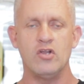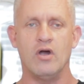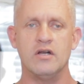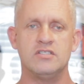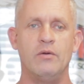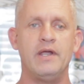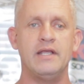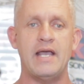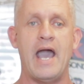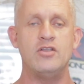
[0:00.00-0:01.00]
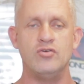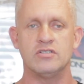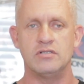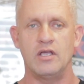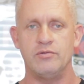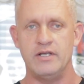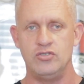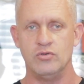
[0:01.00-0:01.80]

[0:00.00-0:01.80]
cards that we can add you as an authorized